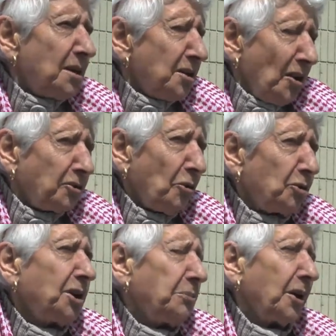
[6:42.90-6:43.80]
not
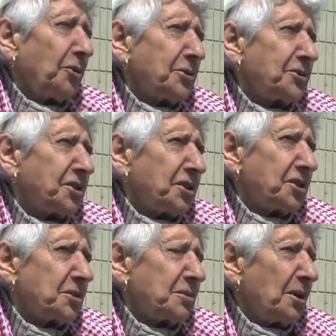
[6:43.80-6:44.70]
only because
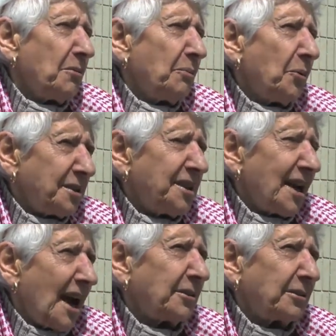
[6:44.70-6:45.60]
it's
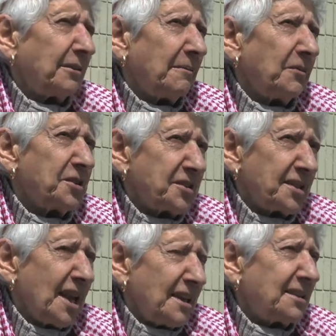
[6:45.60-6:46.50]
pointing out the
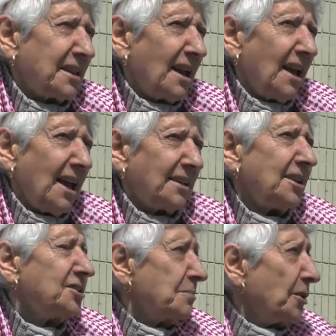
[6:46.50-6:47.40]
state and
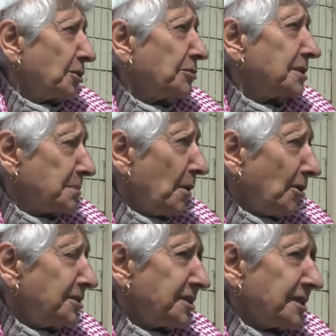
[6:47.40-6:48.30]
its murderous
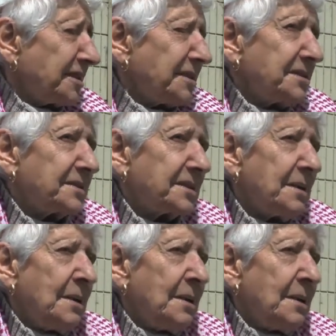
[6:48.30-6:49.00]
policies,